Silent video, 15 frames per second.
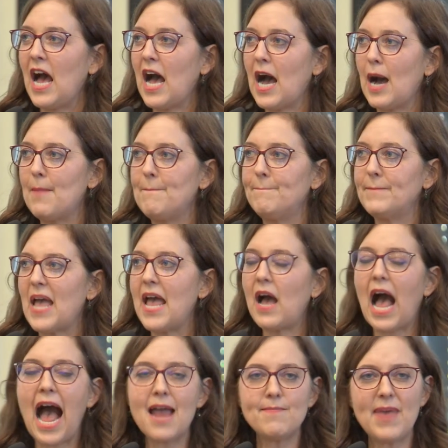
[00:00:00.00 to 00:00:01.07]

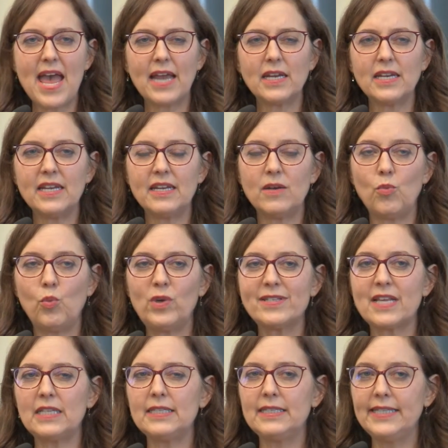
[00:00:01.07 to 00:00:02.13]
I. Magnin
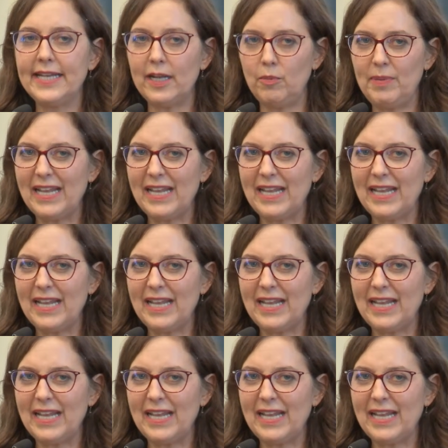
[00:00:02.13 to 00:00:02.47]
was a little